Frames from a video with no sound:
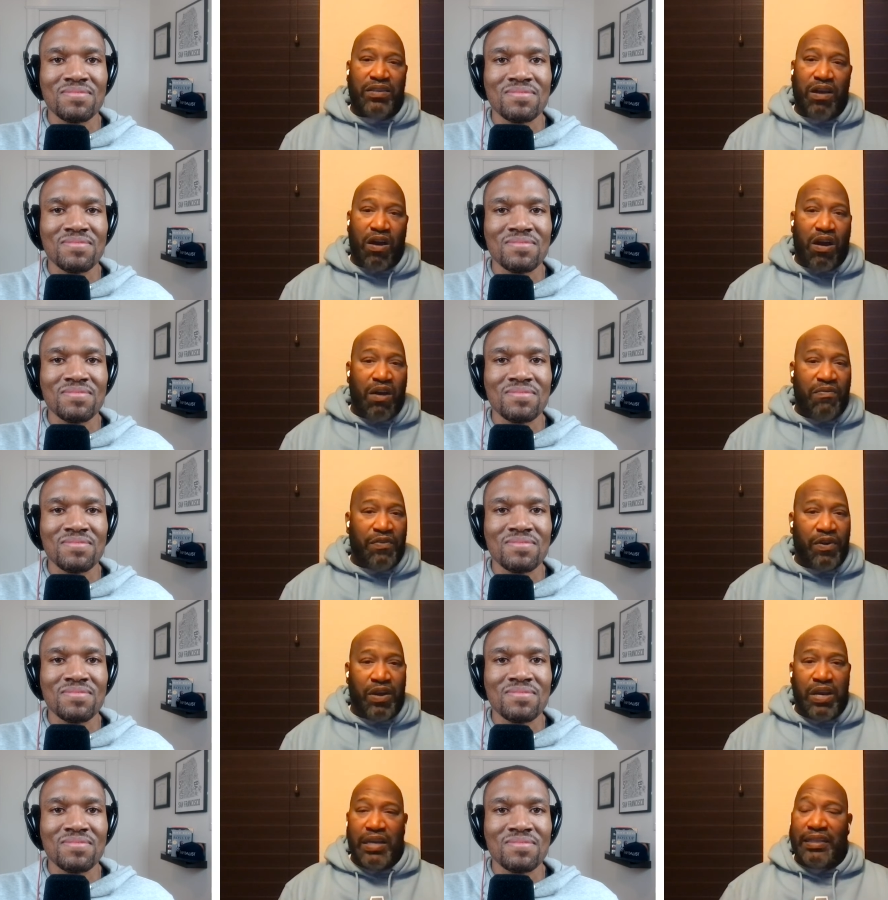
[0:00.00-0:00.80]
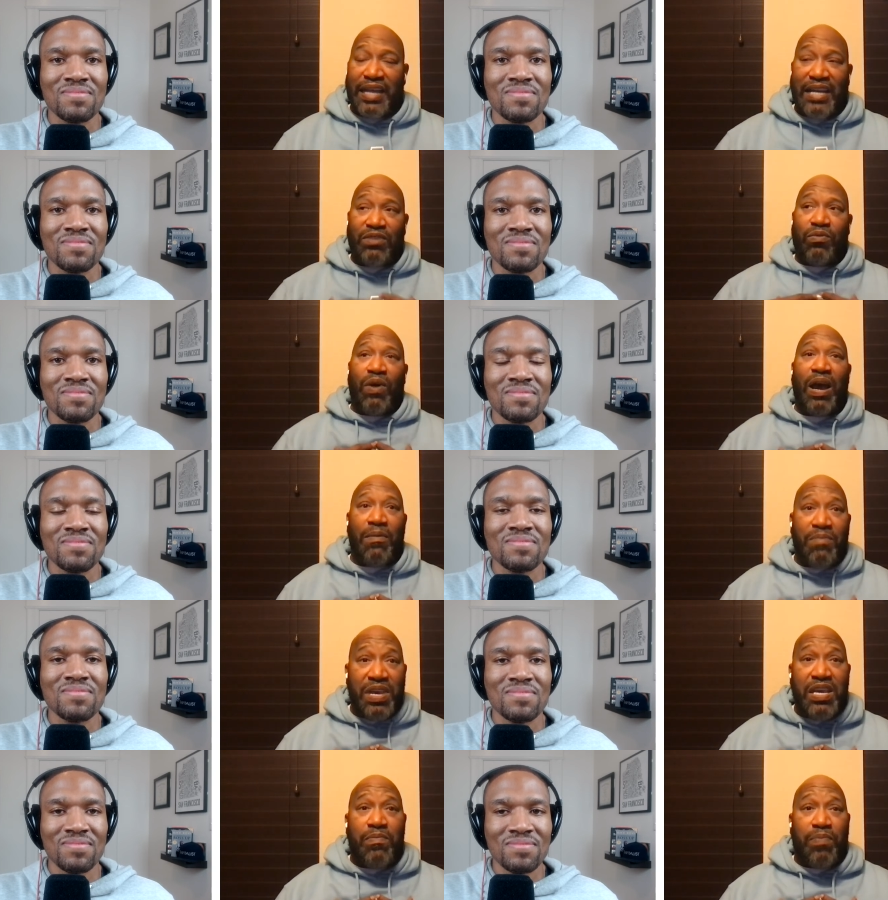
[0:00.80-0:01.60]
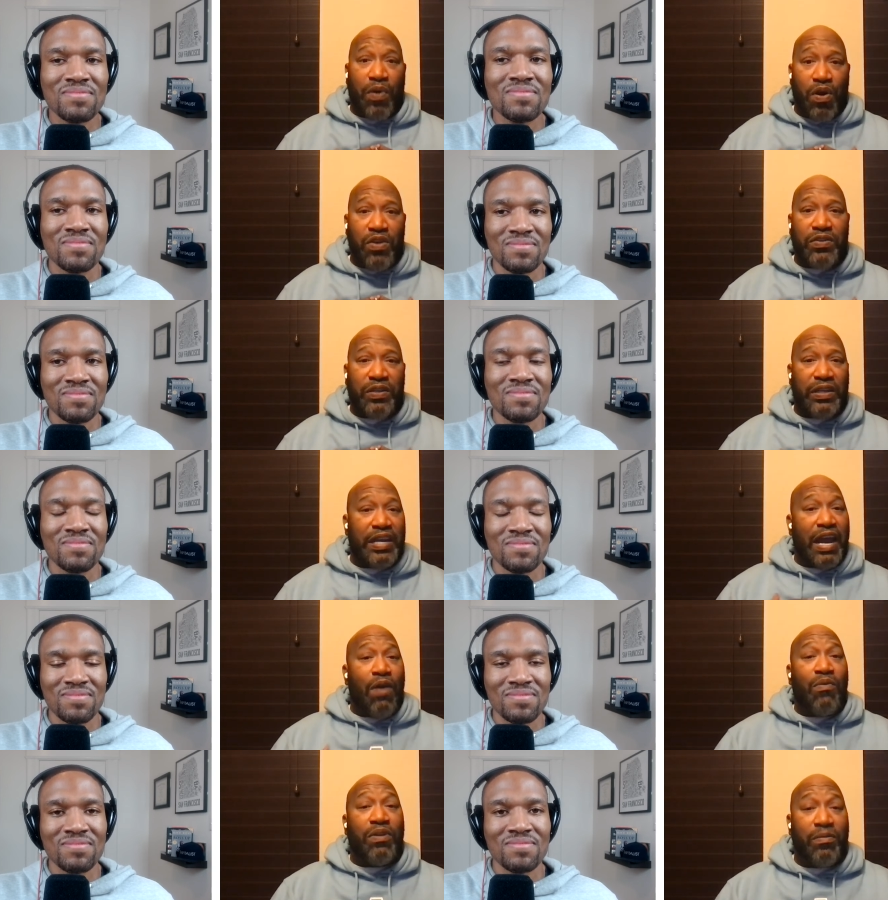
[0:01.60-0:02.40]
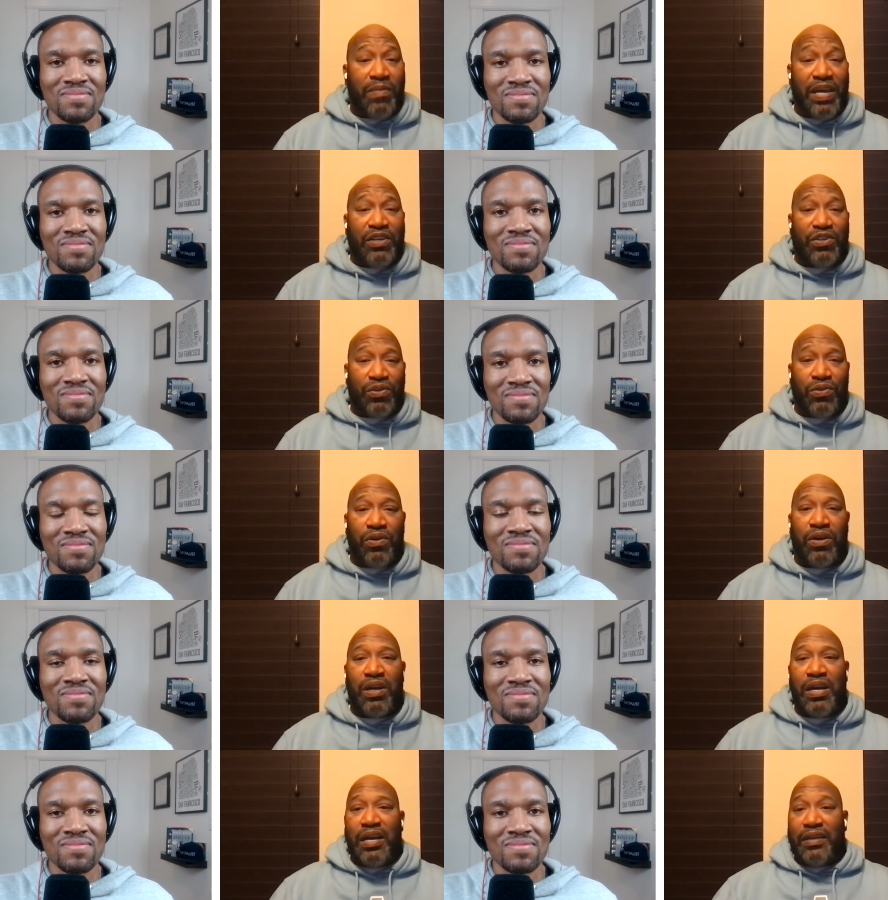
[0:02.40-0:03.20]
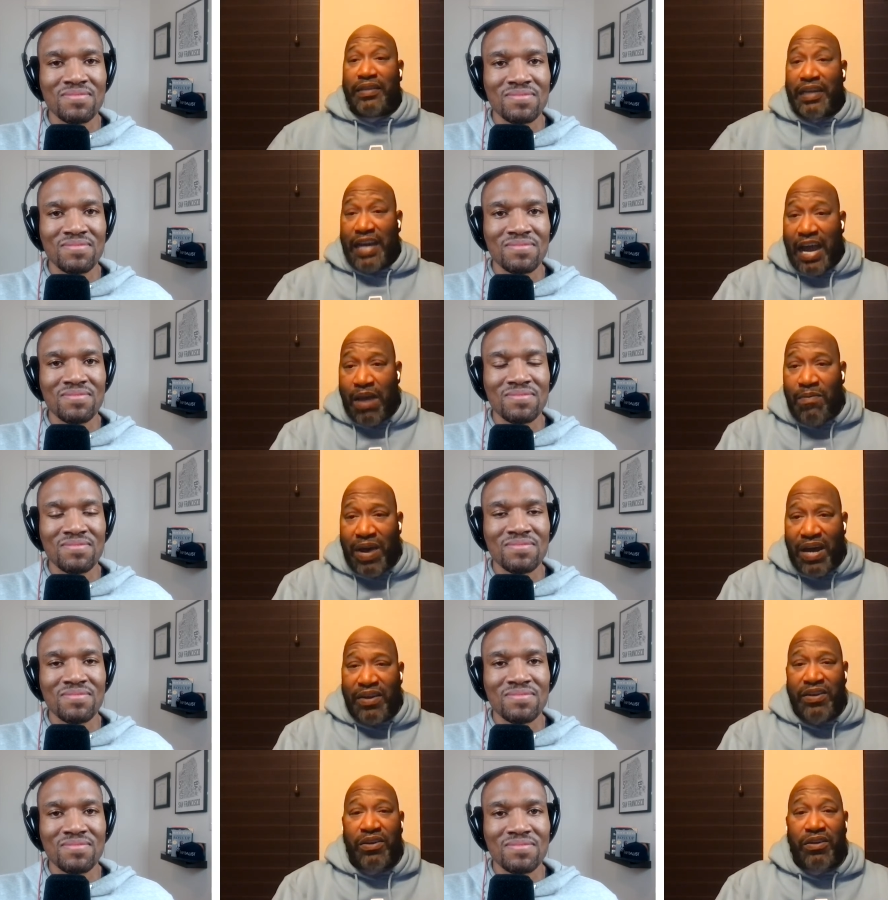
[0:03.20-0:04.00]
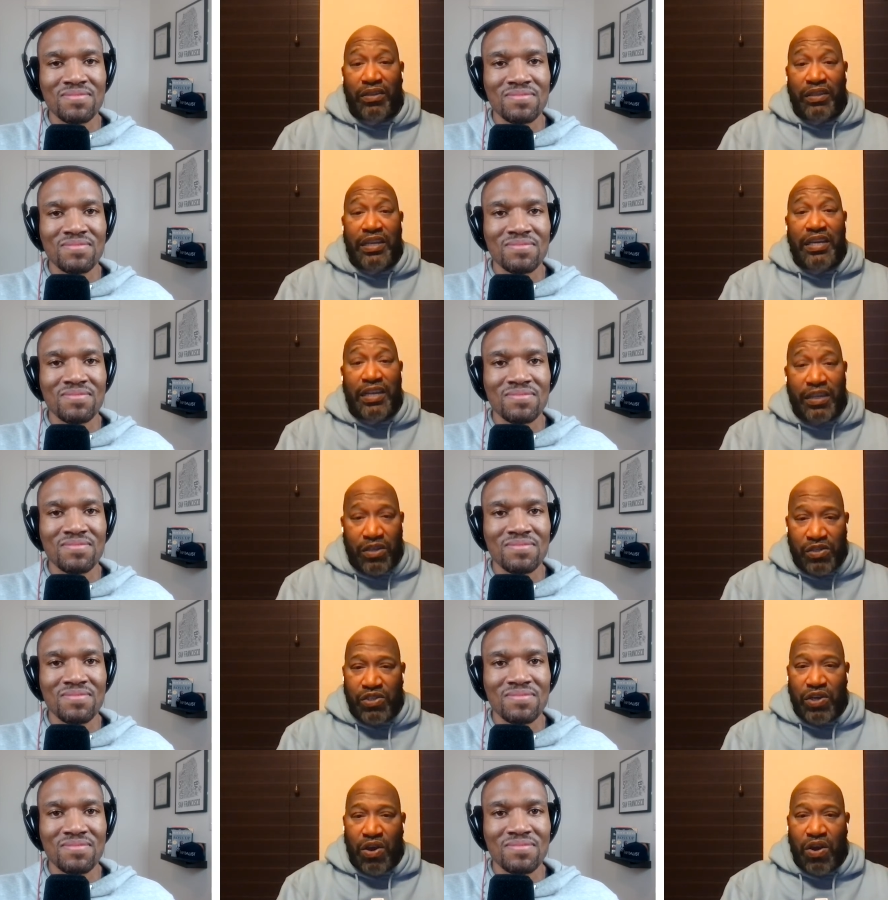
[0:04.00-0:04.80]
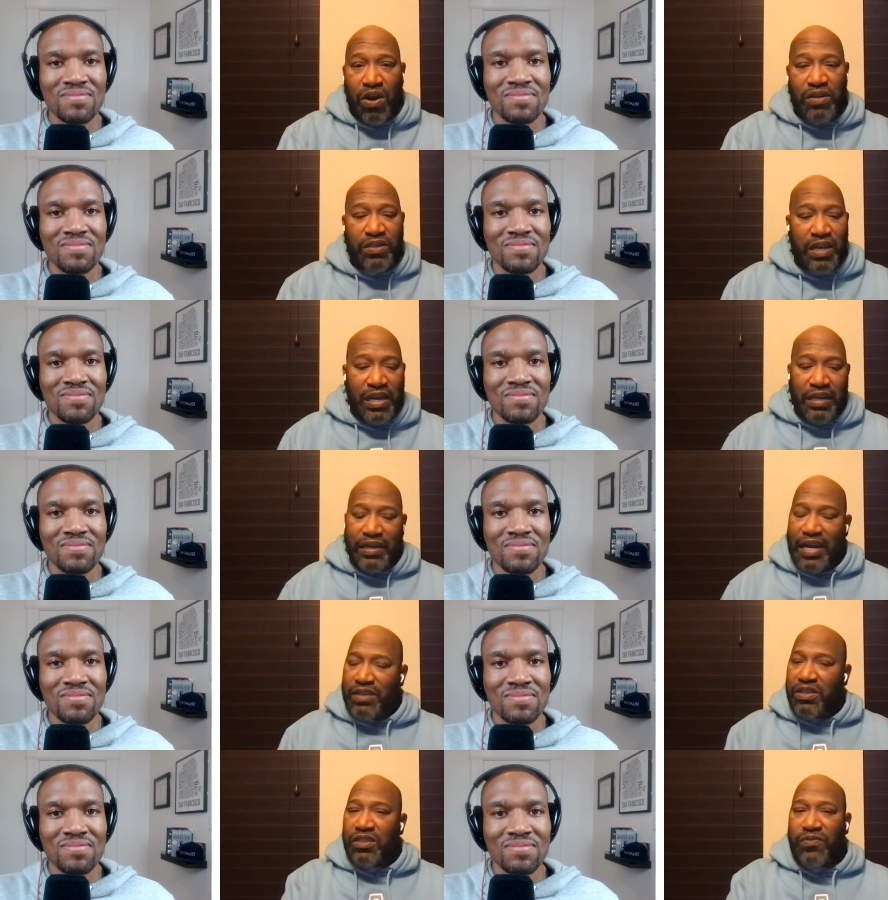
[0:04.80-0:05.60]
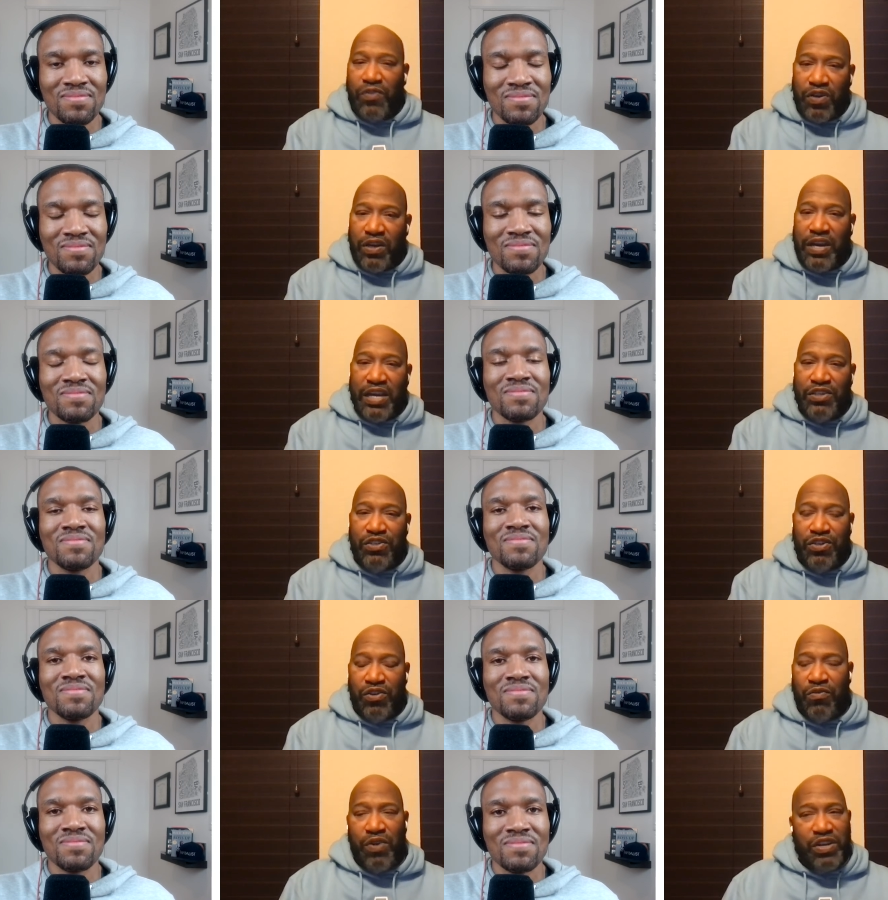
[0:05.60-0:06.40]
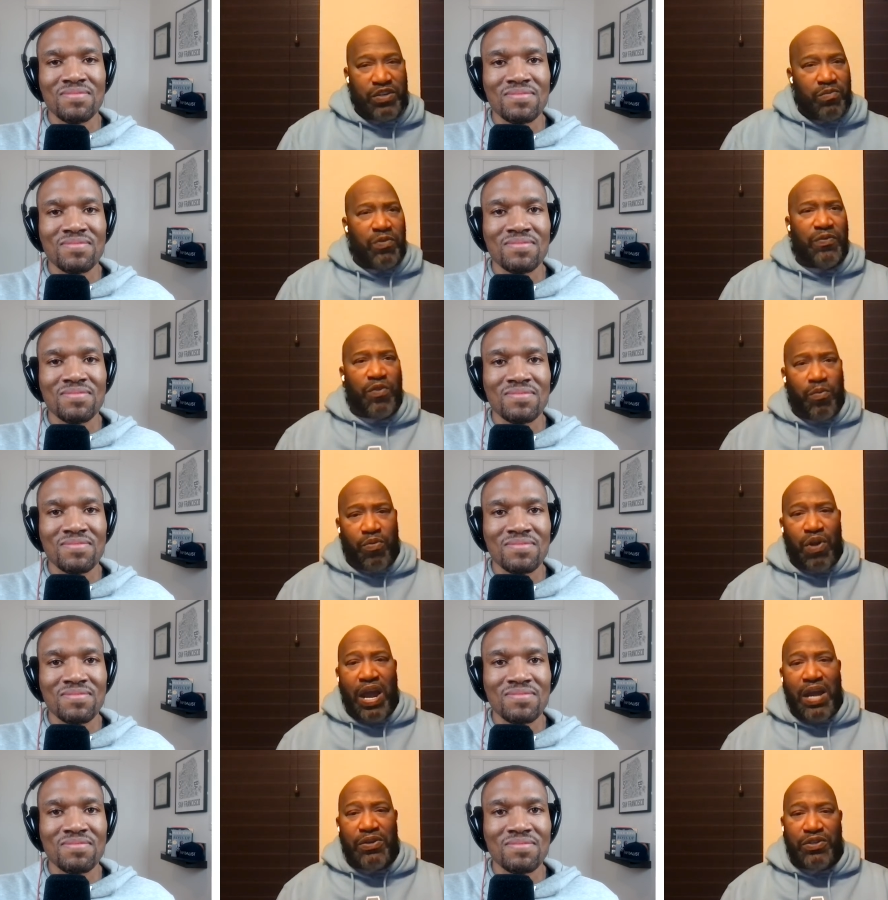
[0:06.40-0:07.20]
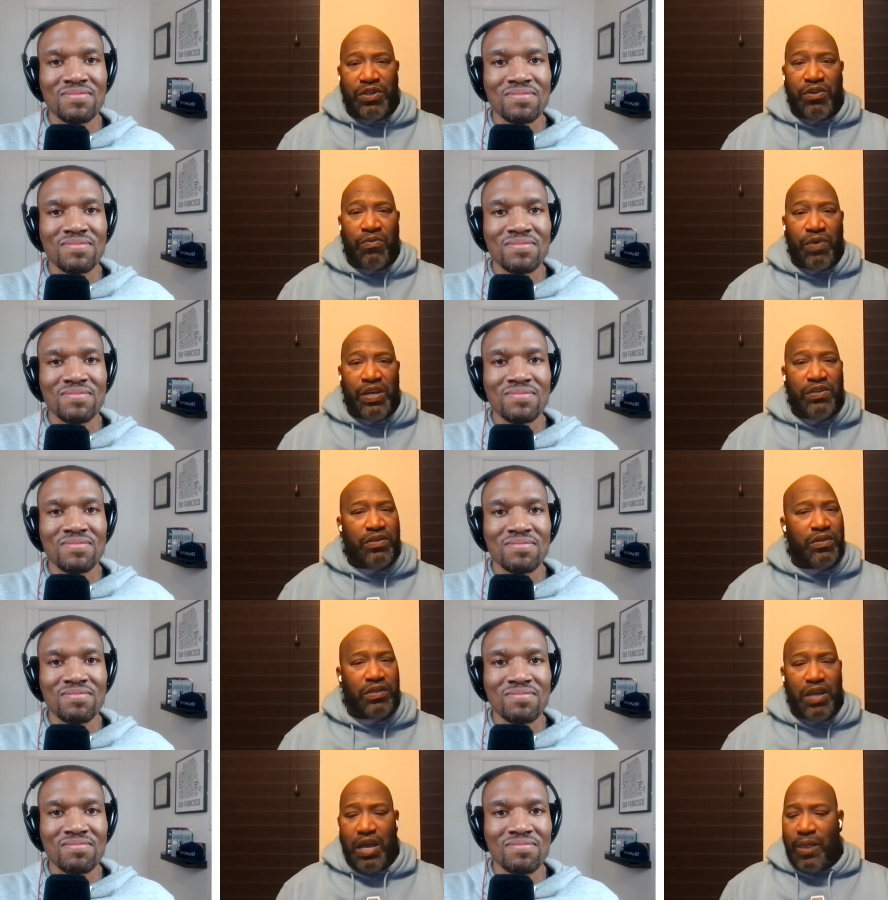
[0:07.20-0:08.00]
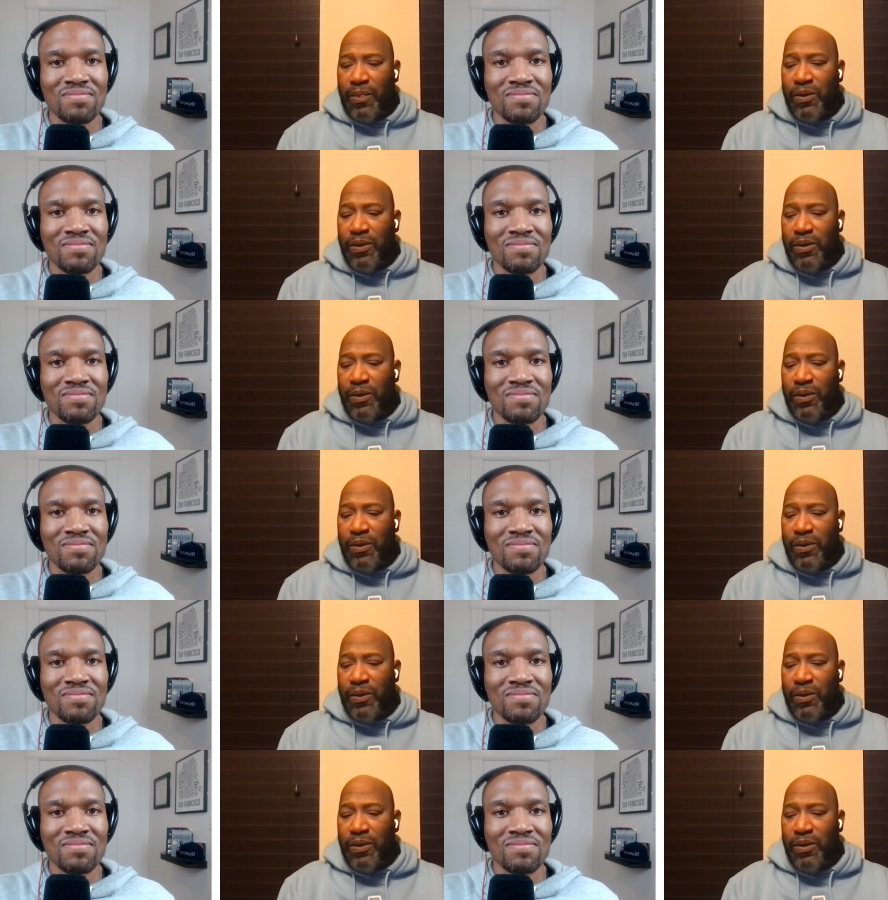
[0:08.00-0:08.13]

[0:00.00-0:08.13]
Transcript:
Speaker 1: has to offer. That's why me personally, I want to make sure that I'm out here leading the charge, not just for the next generation, but for prior generations.